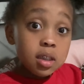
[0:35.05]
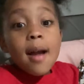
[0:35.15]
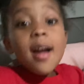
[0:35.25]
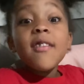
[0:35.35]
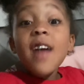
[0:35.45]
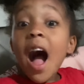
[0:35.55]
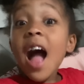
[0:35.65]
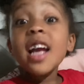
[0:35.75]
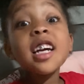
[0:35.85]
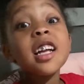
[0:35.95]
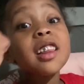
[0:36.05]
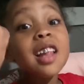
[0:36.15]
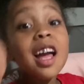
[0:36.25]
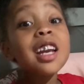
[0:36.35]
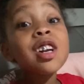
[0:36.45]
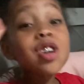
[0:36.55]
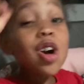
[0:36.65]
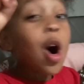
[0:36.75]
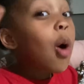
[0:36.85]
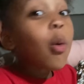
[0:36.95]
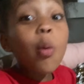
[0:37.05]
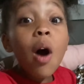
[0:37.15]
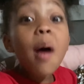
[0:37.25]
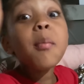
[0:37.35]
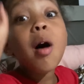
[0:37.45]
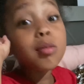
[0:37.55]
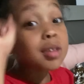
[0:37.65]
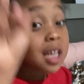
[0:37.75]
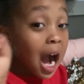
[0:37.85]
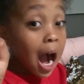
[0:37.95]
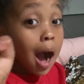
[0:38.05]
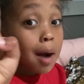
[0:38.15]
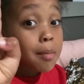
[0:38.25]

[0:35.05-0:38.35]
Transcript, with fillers: If I hear Let It Go one more time,